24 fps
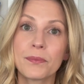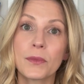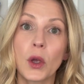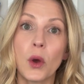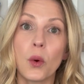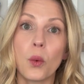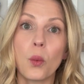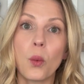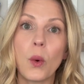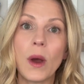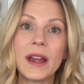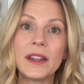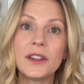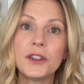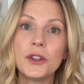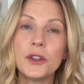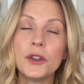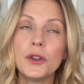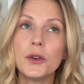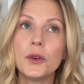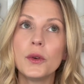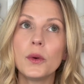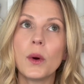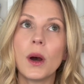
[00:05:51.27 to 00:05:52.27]
When
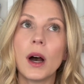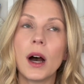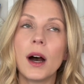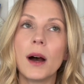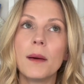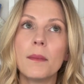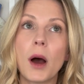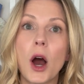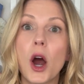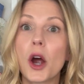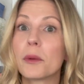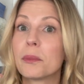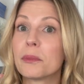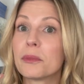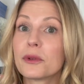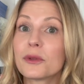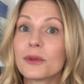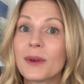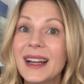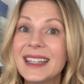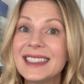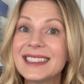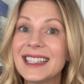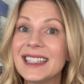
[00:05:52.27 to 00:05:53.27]
you are
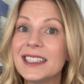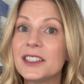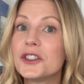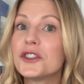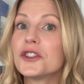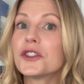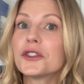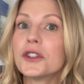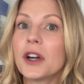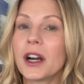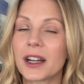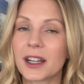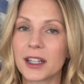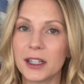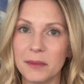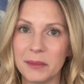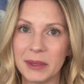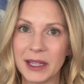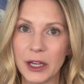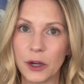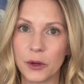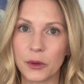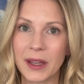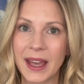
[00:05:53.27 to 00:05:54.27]
present, you're not going to
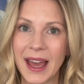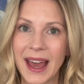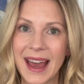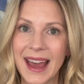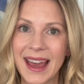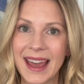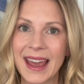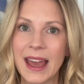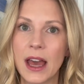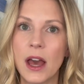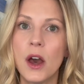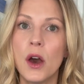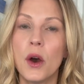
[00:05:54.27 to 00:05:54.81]
be okay.